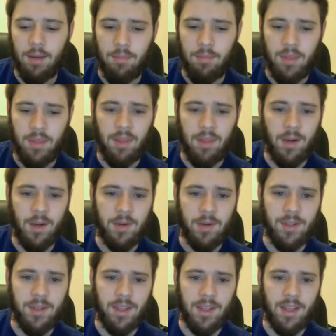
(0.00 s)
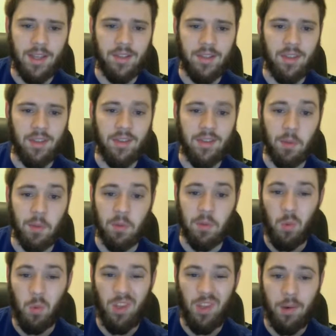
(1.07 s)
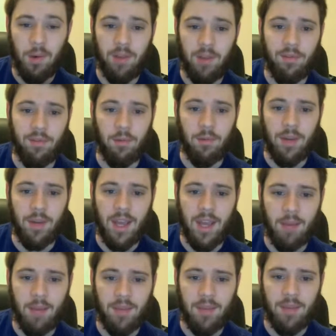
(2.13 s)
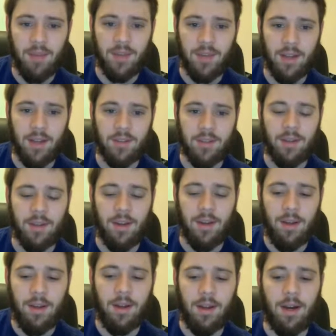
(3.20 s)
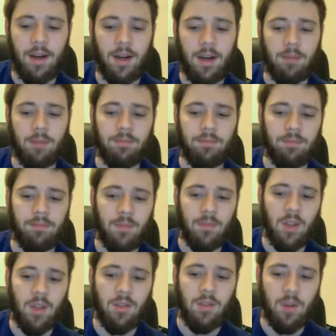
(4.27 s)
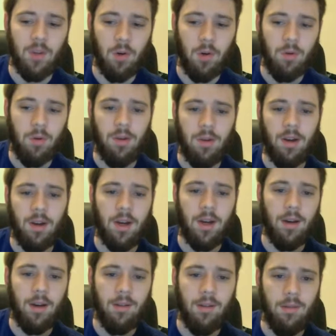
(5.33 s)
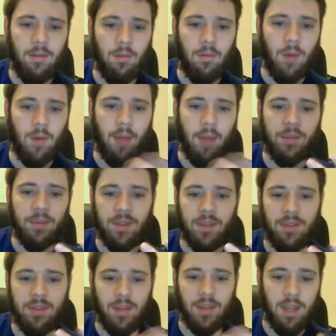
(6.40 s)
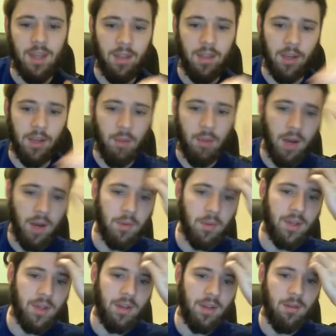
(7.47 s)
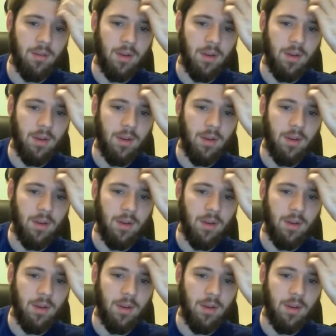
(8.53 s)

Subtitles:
the other interesting thing is that this works really great for rehab type settings. So what happens is, again, like your body will tell you